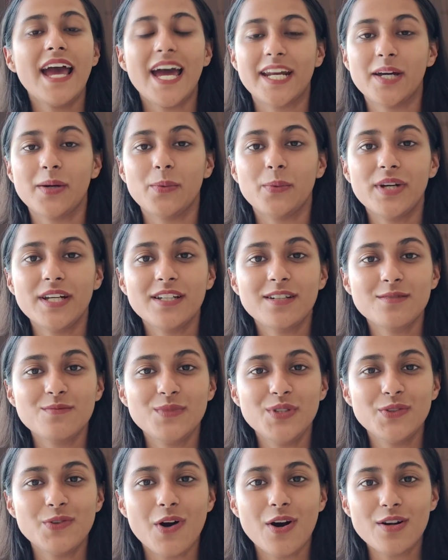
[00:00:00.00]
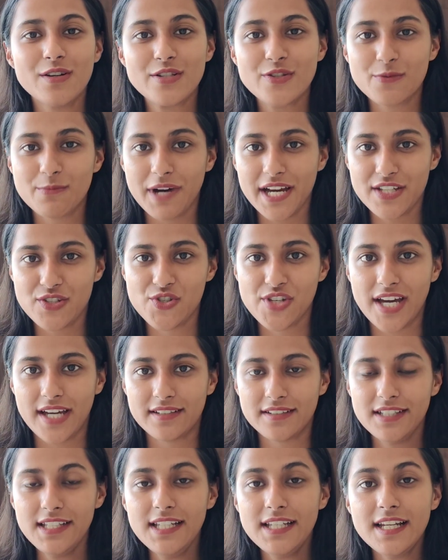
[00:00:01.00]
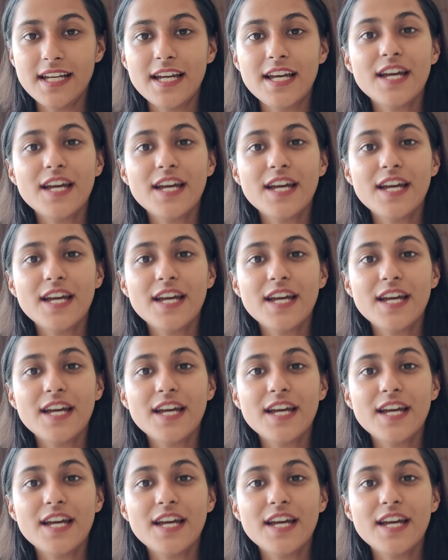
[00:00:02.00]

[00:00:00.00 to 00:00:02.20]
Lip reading: and I welcome you all to my channel.